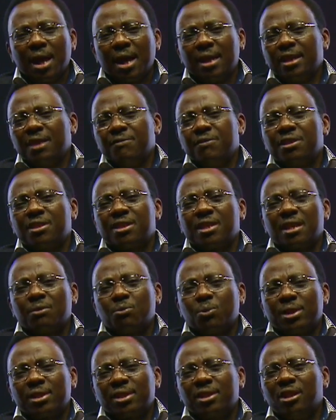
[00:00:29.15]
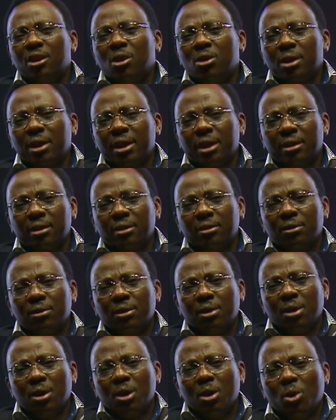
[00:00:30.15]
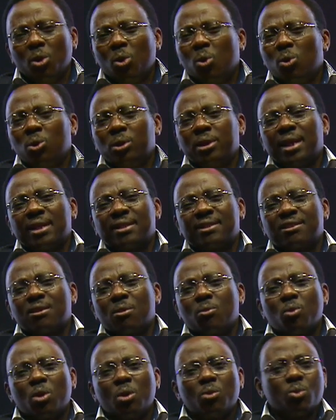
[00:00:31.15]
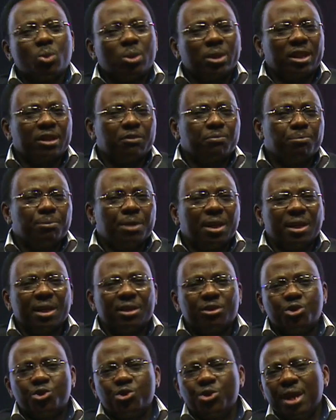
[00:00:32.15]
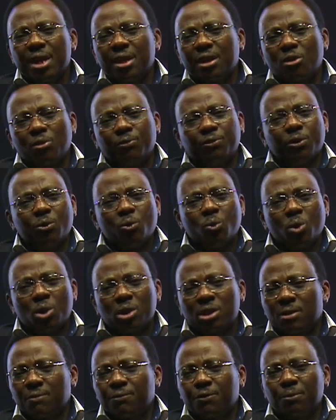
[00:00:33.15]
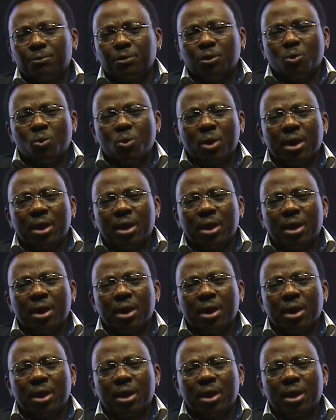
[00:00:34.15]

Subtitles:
And David said with longing, "Oh, that someone would give me a drink of the water from the